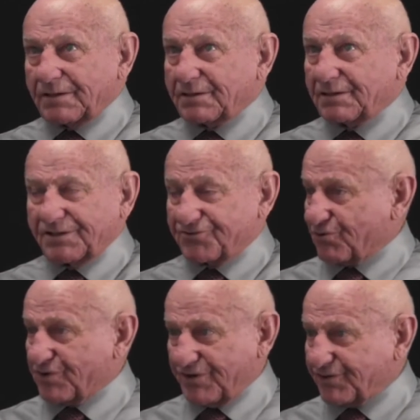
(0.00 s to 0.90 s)
is
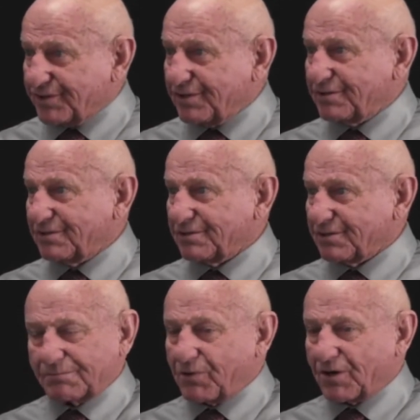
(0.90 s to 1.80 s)
arrested.
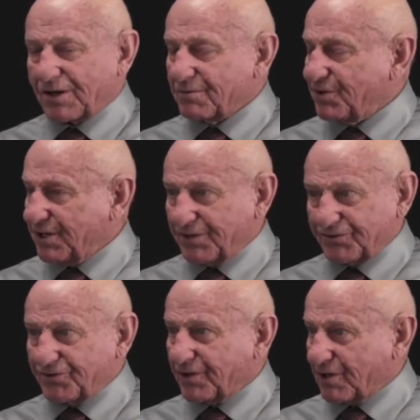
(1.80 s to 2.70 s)
That part of the mind
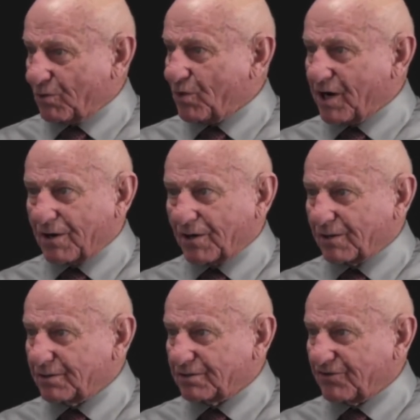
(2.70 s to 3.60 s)
is not aware
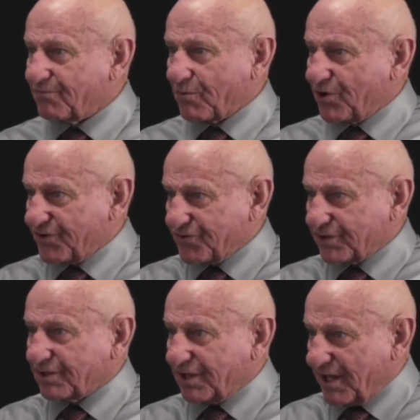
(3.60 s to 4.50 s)
of
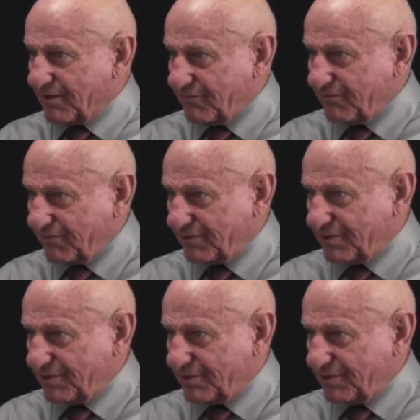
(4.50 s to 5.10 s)
present life.